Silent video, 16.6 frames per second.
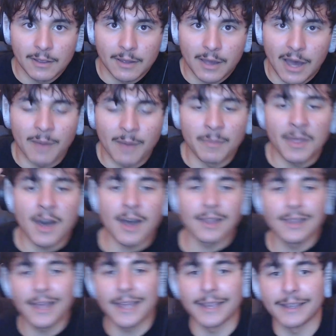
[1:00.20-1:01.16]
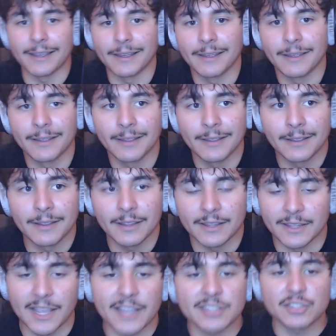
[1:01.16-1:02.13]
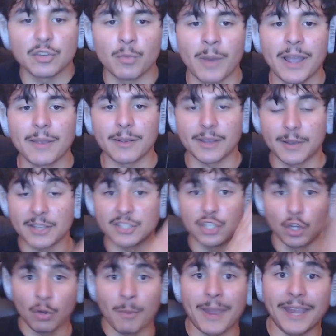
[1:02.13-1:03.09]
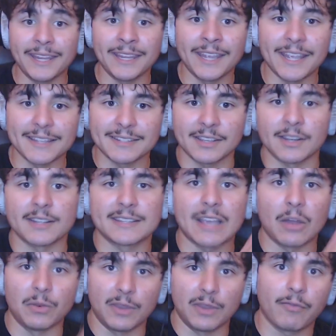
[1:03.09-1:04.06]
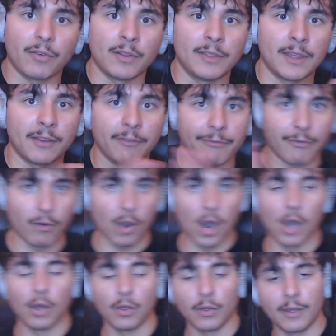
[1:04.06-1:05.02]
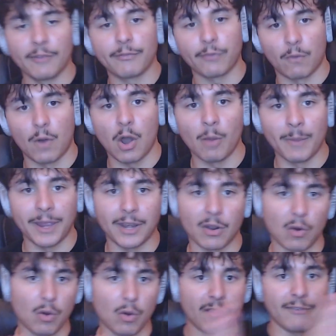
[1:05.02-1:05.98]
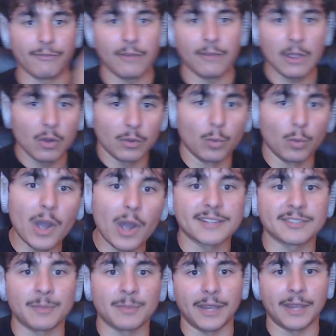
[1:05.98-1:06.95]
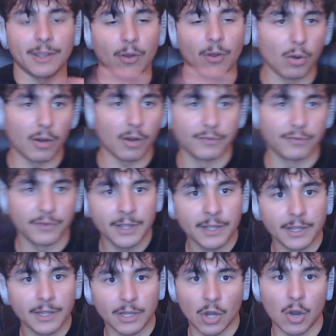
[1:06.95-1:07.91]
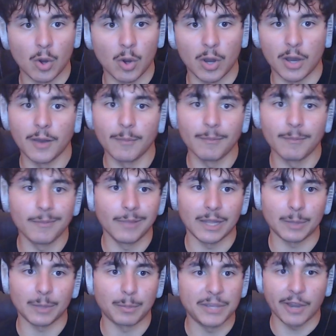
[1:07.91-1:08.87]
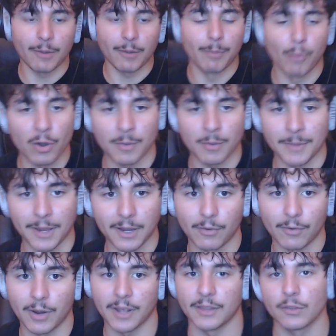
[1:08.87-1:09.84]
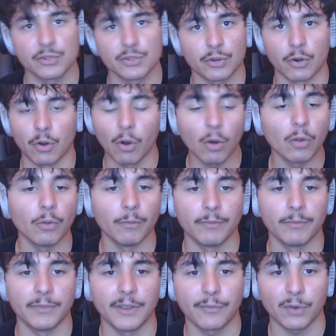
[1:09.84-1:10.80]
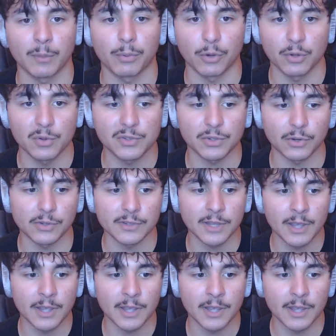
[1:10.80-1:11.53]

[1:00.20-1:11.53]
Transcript: I'm not like, yes, you might, because you're making it, it's going to sound different than Pharrell, if Pharrell made it, or if West made it, or if, like Pierre Bourne made it, right? Those are all different producers.